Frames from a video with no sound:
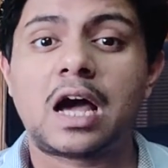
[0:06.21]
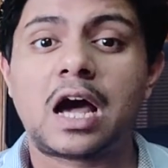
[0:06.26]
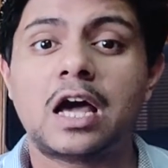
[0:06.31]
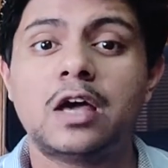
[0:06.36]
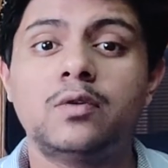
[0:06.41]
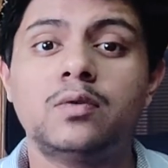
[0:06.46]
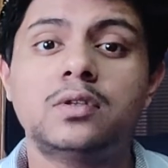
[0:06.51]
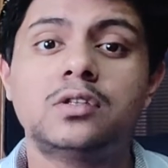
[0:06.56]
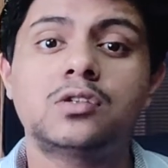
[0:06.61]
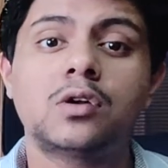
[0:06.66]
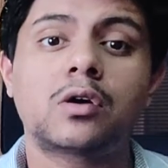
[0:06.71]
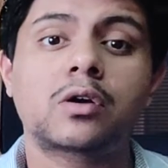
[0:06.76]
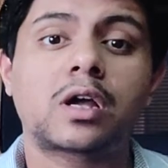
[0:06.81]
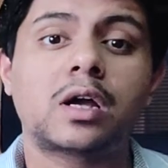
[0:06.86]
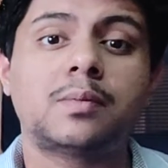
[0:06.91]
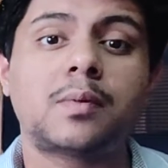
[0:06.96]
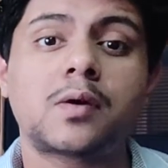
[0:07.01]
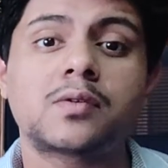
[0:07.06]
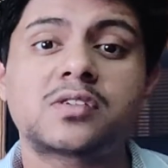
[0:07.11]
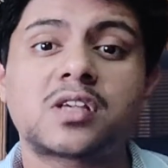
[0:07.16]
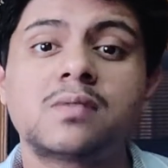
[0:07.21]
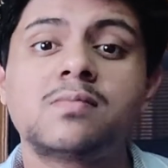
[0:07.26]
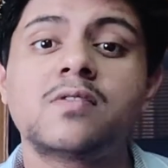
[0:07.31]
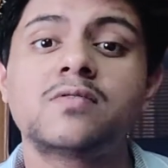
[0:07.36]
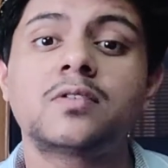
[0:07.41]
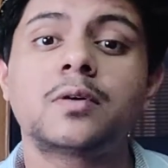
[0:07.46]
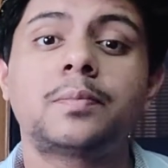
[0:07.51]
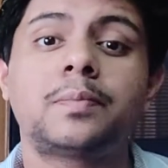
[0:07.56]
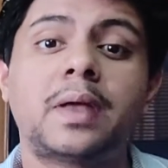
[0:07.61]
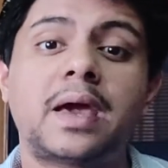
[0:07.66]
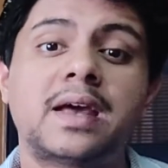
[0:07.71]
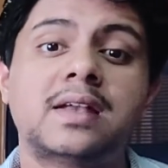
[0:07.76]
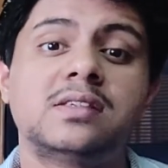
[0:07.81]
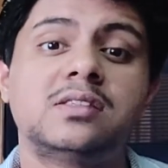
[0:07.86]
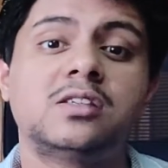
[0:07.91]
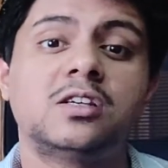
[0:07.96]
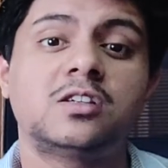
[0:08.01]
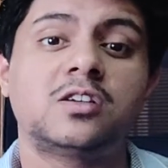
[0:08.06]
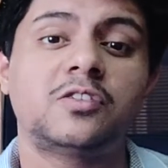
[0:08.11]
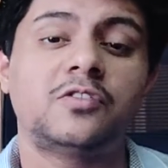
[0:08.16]
I will talk about some of the
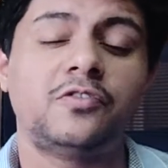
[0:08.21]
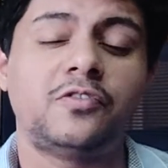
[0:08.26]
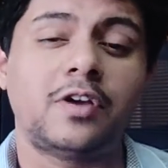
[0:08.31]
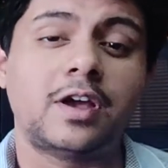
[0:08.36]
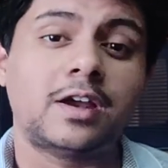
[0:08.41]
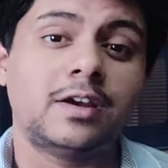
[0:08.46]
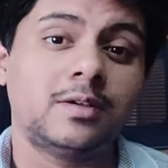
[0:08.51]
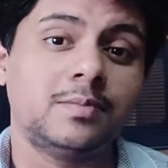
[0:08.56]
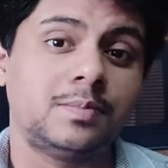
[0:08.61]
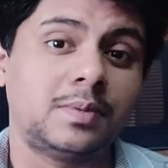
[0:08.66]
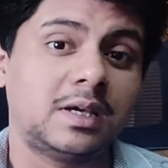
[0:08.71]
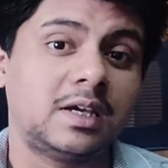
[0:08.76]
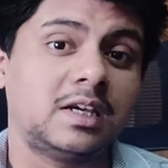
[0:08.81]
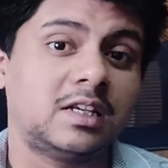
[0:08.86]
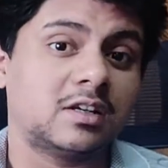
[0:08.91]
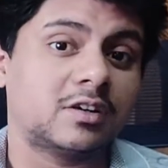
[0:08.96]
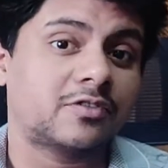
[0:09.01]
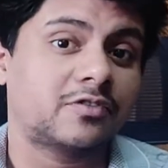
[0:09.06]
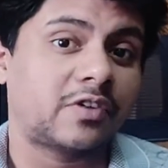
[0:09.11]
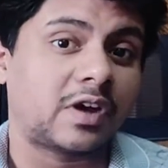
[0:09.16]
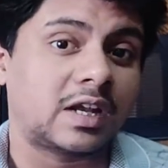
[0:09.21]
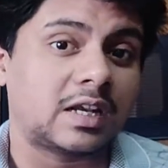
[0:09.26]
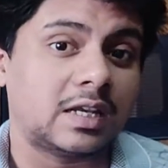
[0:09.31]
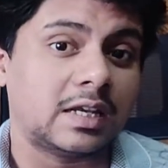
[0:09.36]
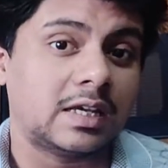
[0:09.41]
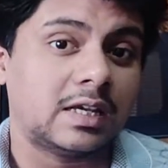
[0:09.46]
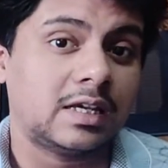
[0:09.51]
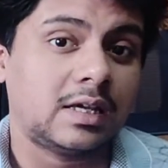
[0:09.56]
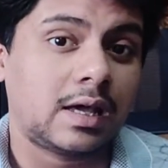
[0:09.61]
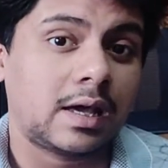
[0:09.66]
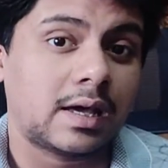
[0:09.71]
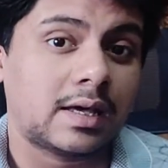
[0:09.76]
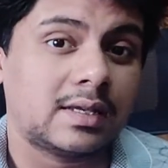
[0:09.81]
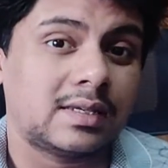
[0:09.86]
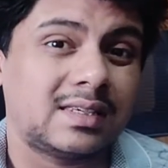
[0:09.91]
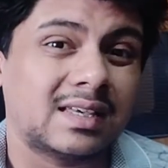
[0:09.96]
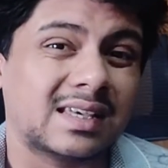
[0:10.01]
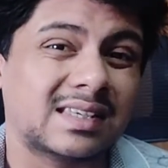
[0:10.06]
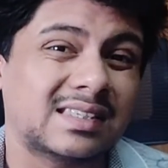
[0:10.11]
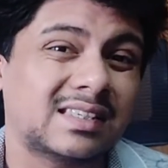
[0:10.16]
plants that are very beginner friendly
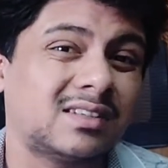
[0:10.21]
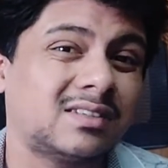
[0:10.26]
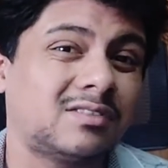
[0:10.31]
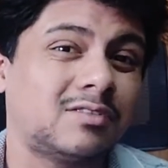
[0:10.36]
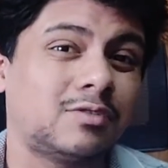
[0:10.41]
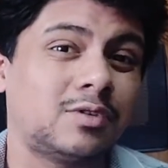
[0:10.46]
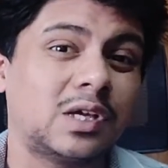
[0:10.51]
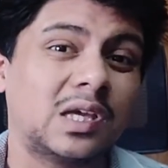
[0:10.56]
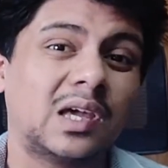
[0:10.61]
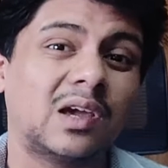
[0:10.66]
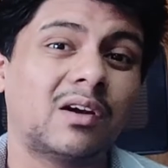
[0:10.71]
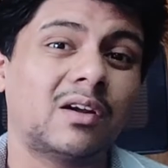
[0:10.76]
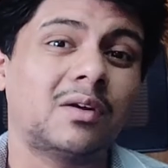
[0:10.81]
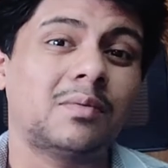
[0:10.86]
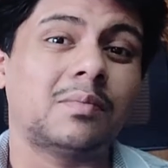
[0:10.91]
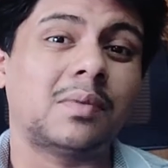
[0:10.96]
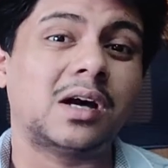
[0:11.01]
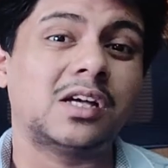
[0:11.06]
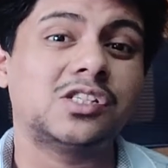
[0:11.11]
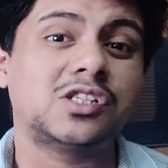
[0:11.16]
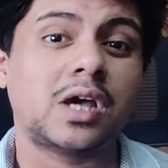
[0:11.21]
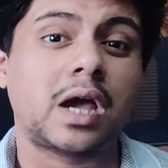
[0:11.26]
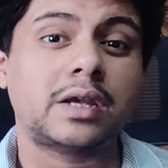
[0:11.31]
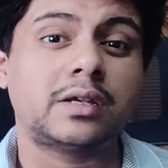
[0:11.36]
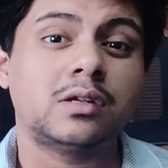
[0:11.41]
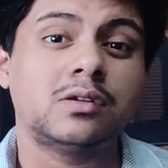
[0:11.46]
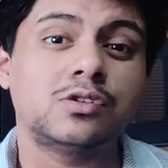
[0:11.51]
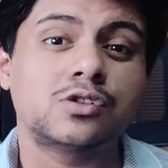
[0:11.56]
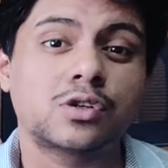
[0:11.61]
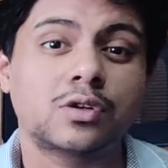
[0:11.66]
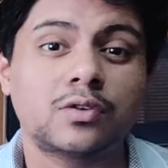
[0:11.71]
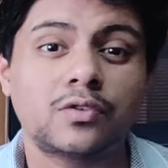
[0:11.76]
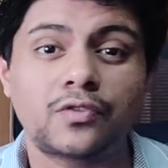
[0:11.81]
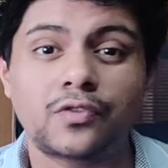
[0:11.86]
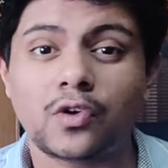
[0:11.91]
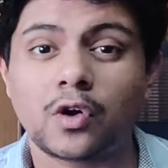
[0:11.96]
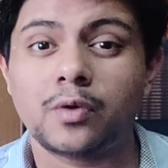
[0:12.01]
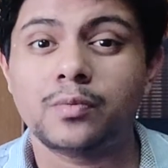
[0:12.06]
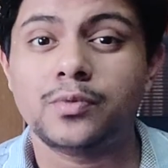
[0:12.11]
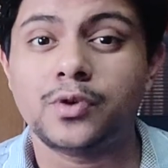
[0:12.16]
and doesn't require much attention
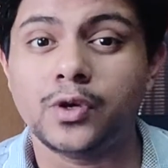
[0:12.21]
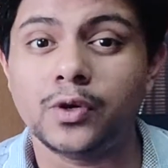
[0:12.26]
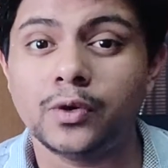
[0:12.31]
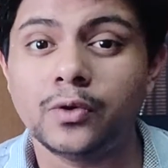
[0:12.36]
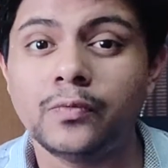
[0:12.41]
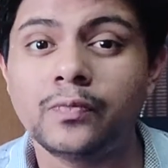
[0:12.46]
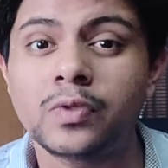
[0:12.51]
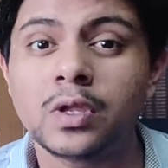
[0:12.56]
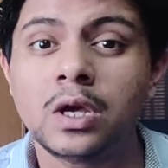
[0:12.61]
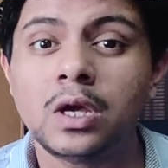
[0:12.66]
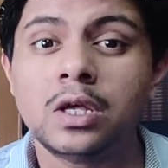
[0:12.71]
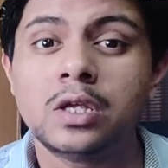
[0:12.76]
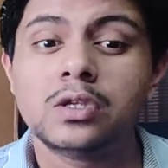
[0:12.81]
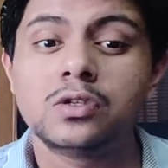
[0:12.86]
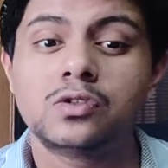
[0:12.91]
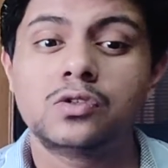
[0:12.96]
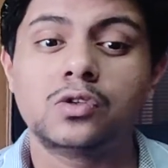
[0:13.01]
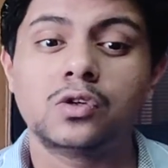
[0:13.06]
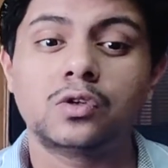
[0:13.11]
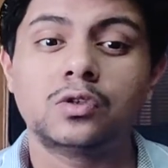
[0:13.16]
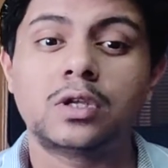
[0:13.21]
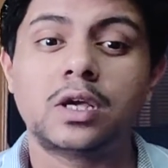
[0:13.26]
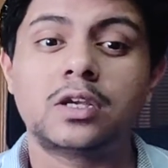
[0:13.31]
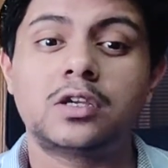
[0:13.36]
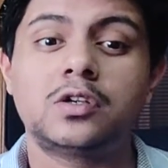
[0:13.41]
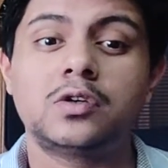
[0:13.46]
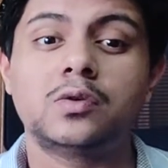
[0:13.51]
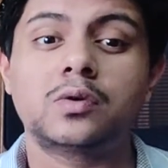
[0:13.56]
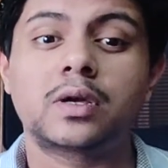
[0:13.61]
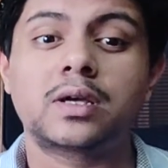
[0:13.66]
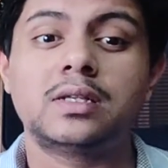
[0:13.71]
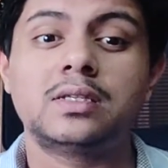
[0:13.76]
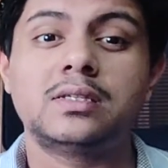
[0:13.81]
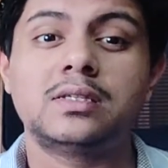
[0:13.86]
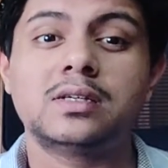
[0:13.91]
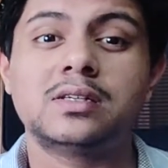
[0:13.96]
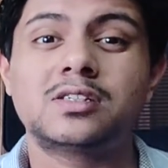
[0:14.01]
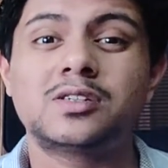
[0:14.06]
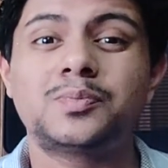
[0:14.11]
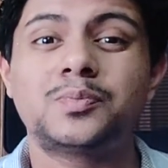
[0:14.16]
from you, so that you
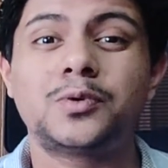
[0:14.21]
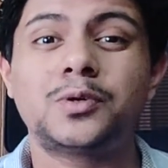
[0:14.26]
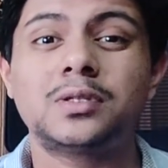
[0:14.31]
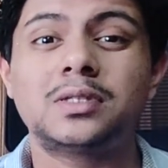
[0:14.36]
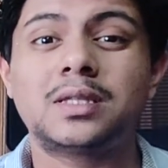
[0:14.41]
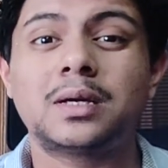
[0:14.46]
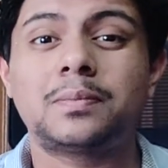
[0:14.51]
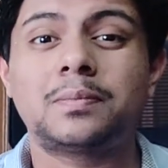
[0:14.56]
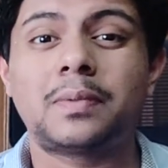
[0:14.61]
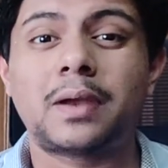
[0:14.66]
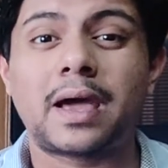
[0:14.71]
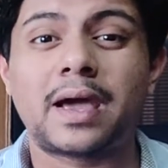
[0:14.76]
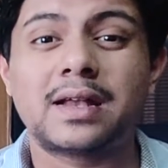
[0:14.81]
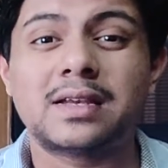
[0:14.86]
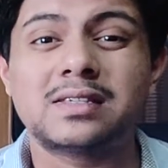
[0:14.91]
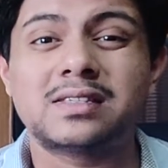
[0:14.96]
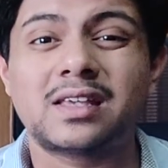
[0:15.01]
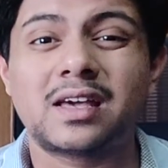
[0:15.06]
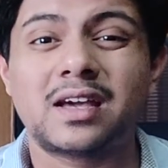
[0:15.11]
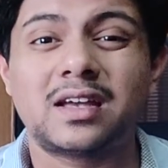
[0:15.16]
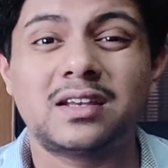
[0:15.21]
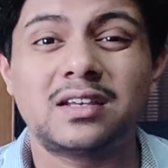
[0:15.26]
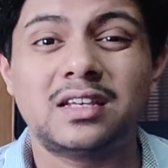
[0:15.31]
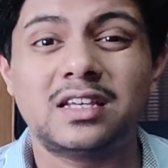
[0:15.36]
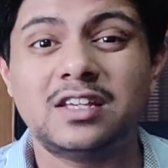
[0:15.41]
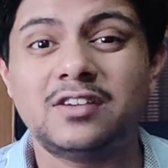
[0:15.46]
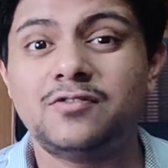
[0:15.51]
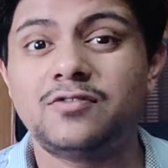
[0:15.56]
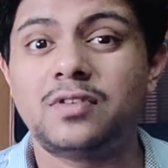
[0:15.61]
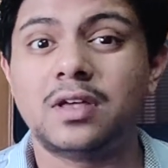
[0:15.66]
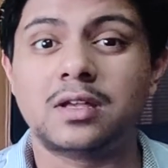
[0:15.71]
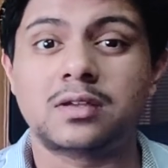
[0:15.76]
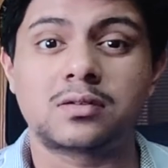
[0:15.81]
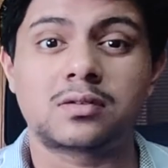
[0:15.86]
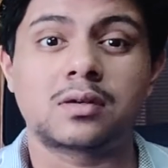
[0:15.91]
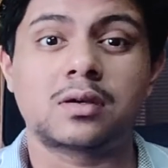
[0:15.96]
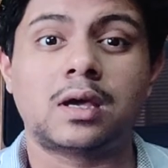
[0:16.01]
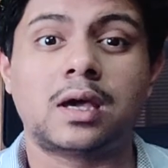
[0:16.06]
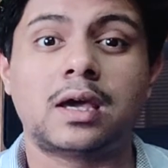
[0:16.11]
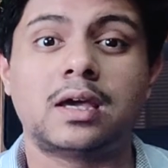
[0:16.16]
can just put the plants and leave
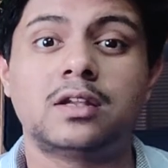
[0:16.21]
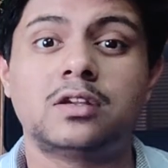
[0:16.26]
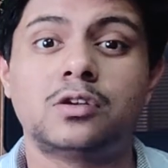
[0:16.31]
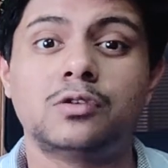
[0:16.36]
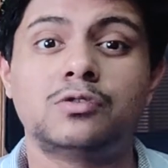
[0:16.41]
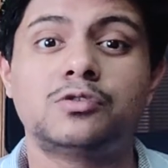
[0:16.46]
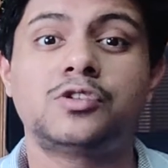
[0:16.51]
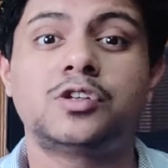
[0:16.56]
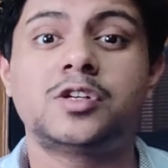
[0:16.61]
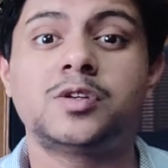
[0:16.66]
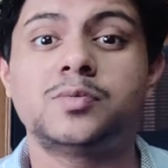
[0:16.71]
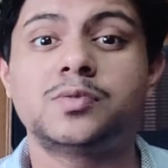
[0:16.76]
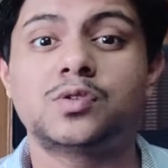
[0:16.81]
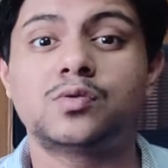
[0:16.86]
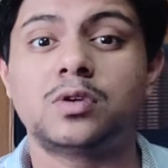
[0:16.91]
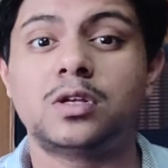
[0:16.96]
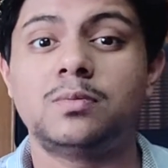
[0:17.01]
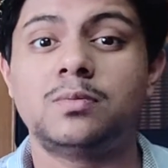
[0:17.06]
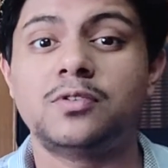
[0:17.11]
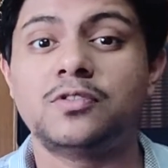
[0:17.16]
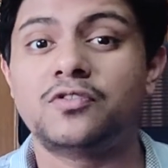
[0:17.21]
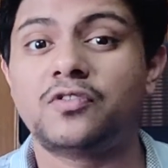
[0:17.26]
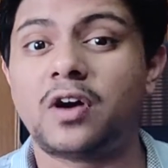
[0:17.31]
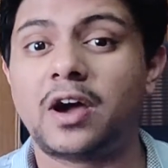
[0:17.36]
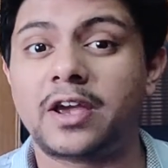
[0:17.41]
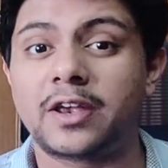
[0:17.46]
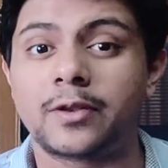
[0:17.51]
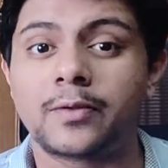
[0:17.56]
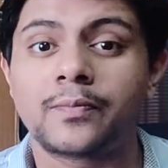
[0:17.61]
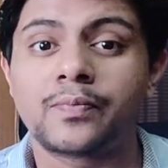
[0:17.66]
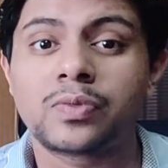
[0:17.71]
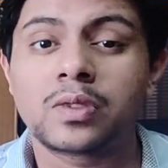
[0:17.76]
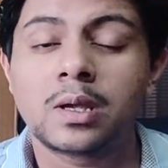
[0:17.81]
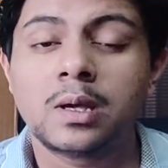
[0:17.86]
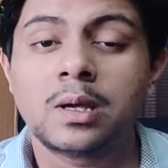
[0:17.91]
that and your shrimps will be fine.